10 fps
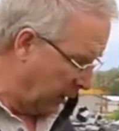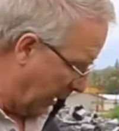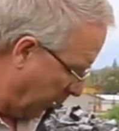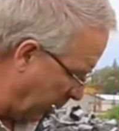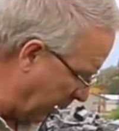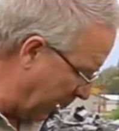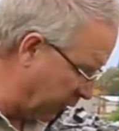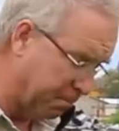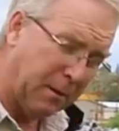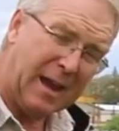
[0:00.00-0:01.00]
Now,
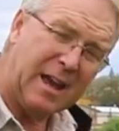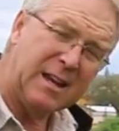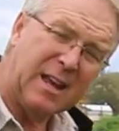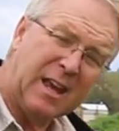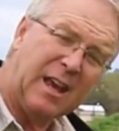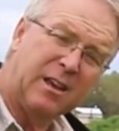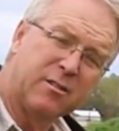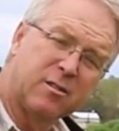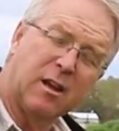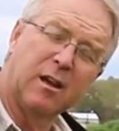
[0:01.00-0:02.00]
as bad as